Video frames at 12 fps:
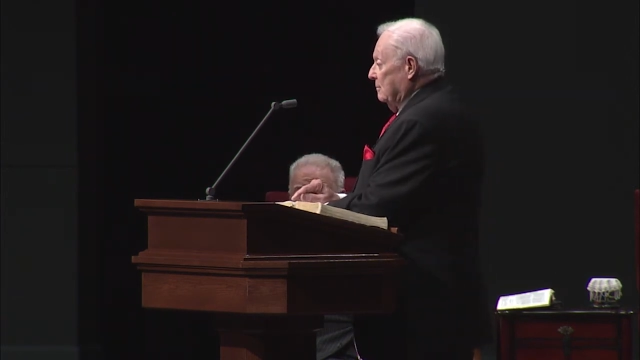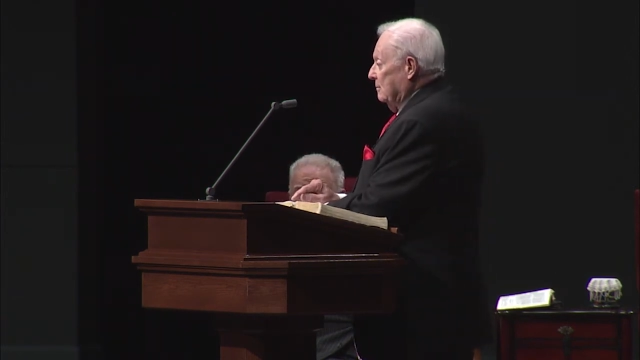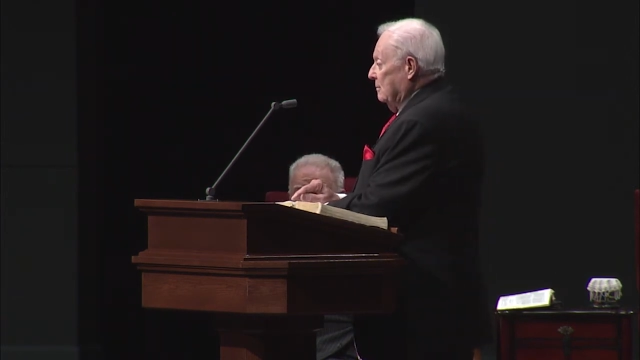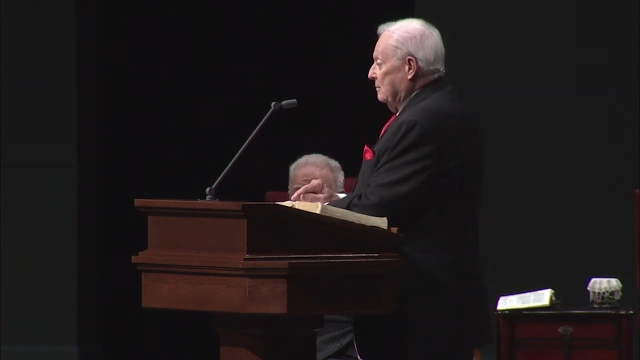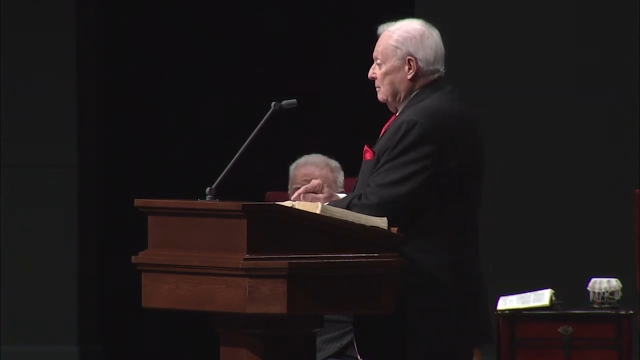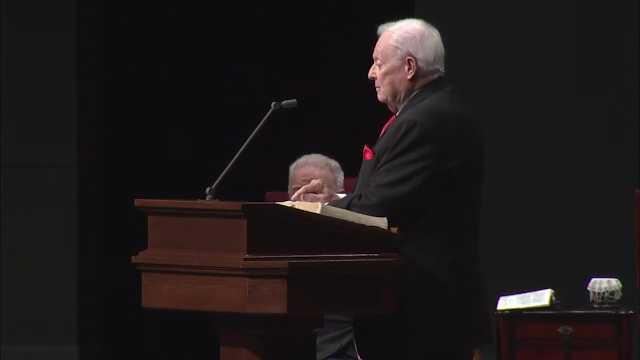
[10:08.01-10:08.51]

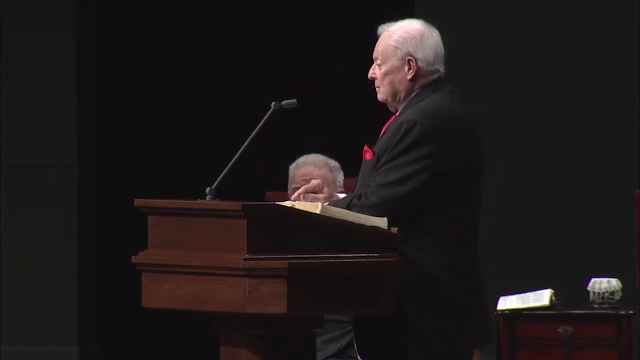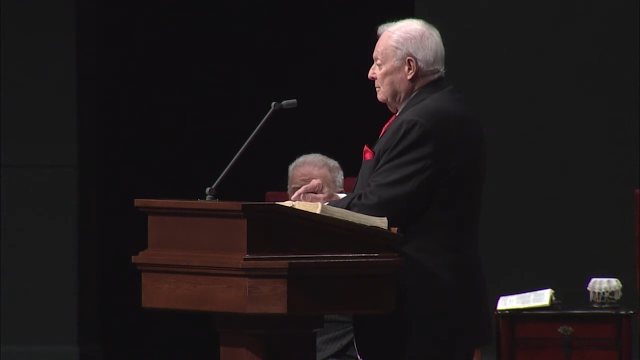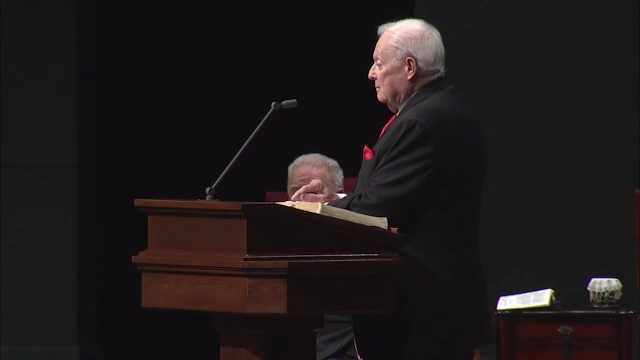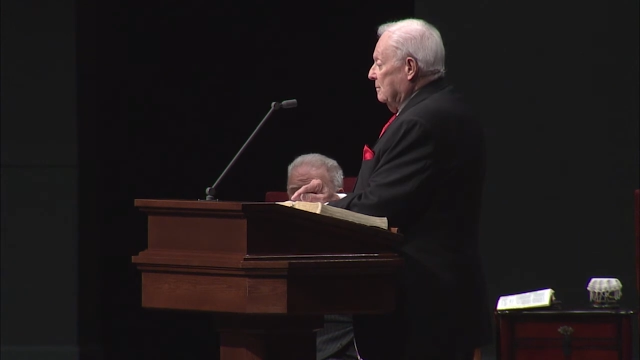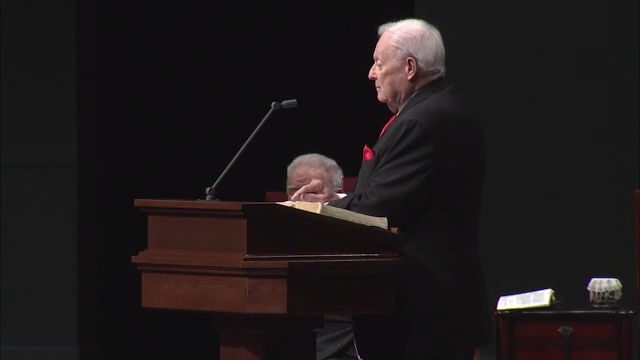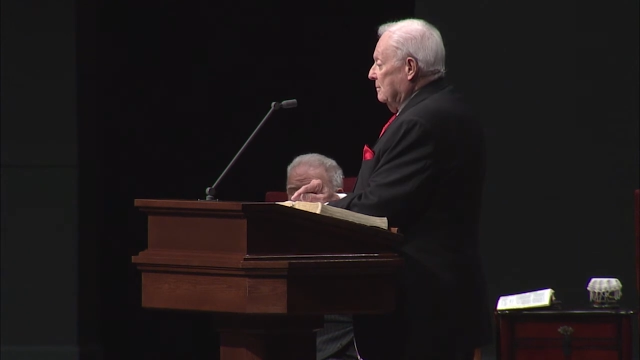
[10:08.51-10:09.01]

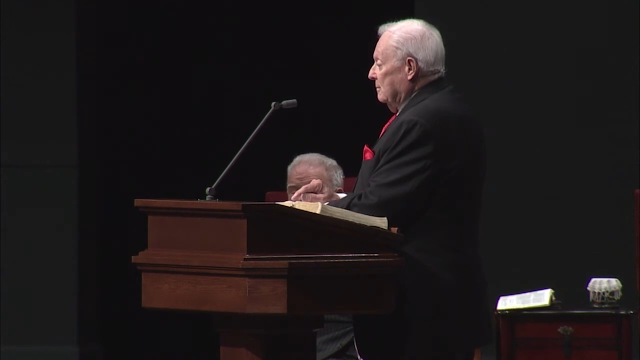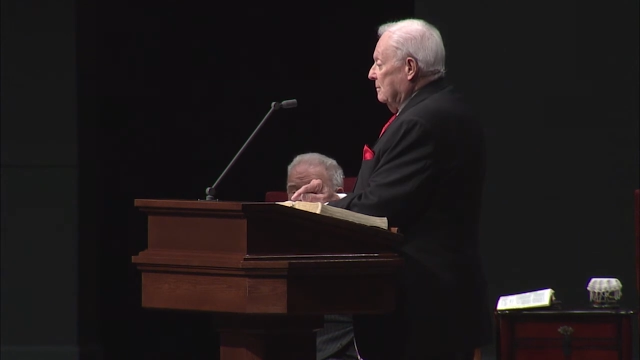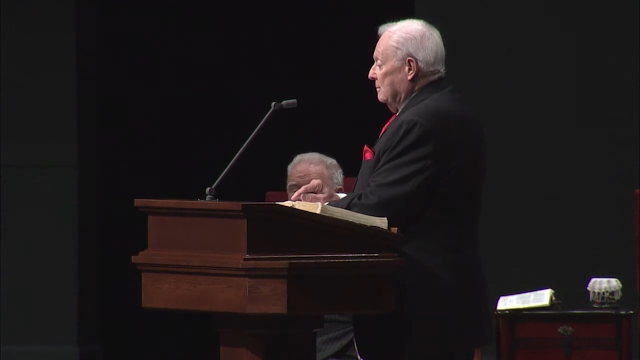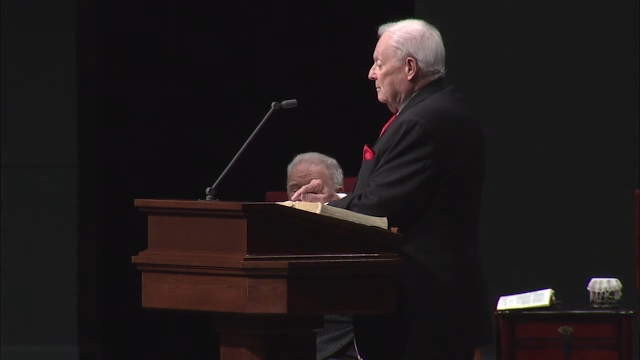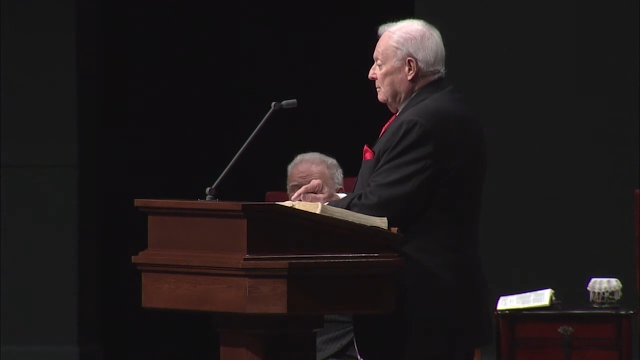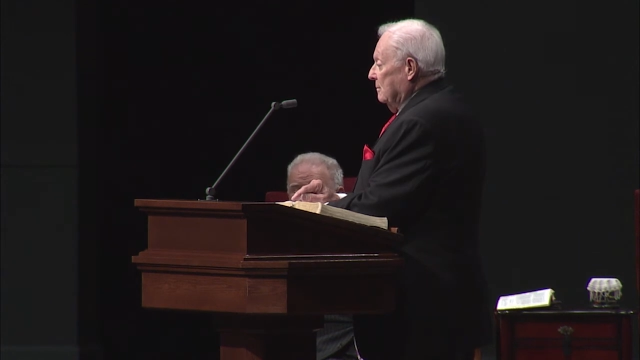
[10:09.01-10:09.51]

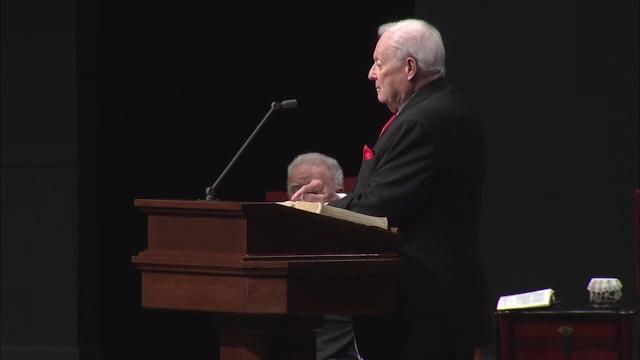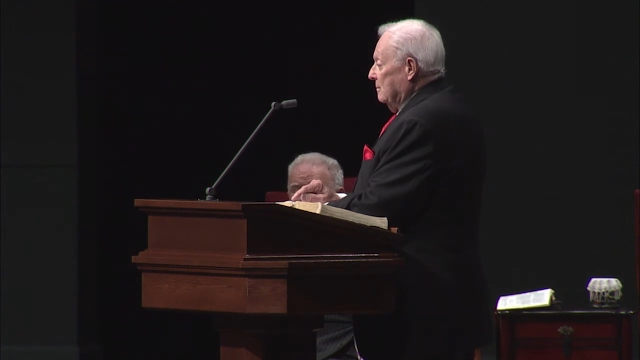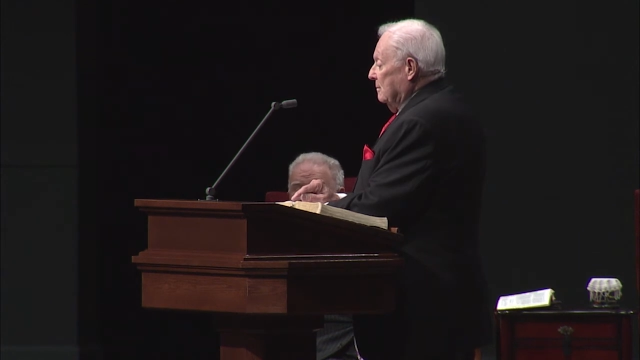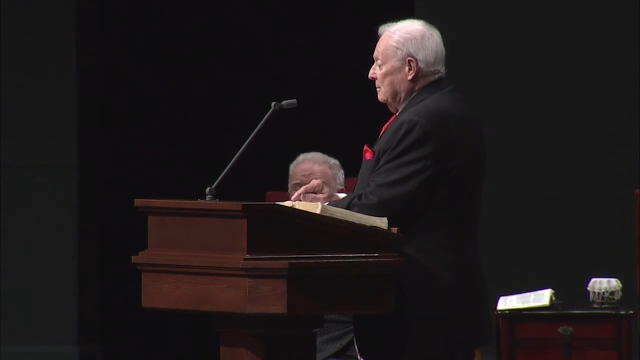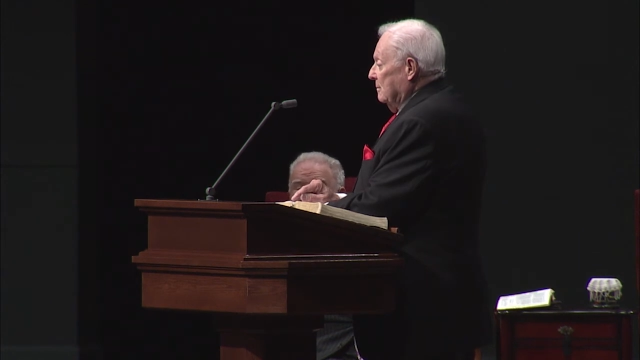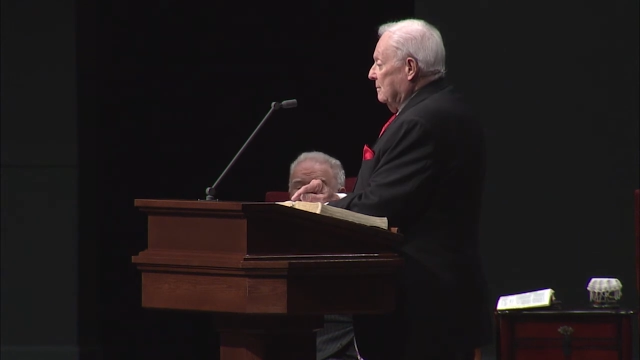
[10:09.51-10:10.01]

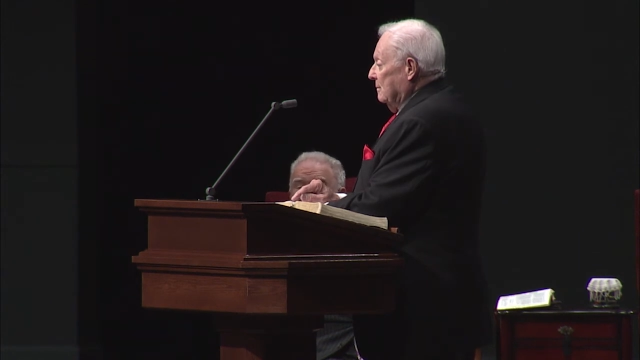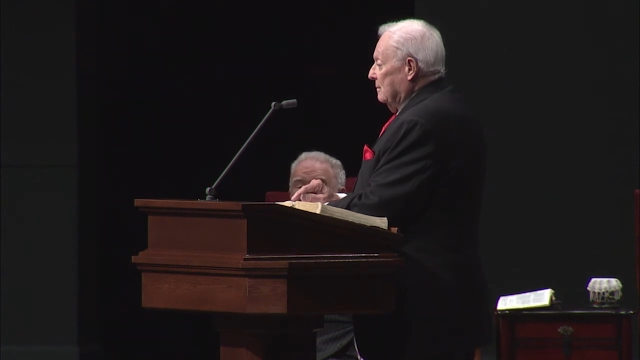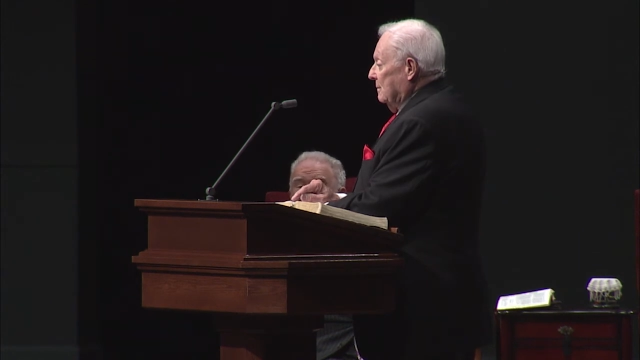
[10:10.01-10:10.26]
[no speech]